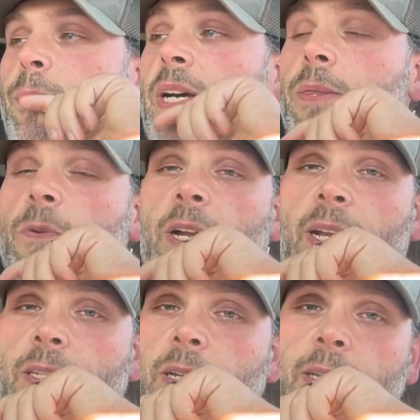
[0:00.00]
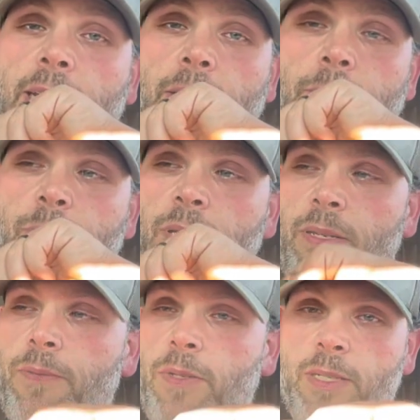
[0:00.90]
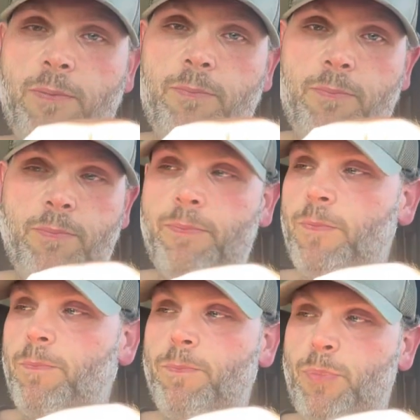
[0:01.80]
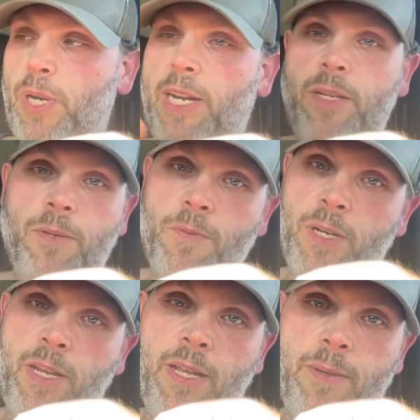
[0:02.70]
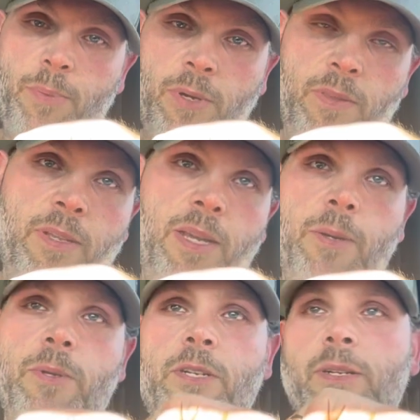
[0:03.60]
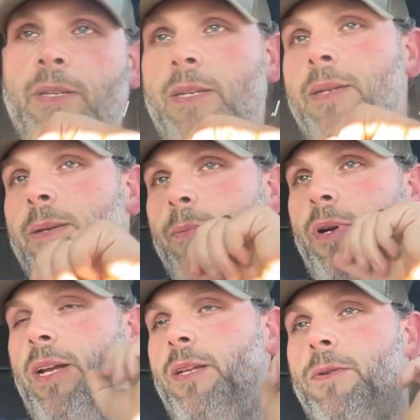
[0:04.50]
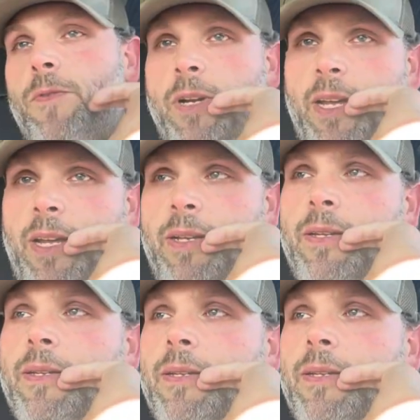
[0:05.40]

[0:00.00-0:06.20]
the front end's good now. Fucking brand new front end, pardon the language. Brand new front end.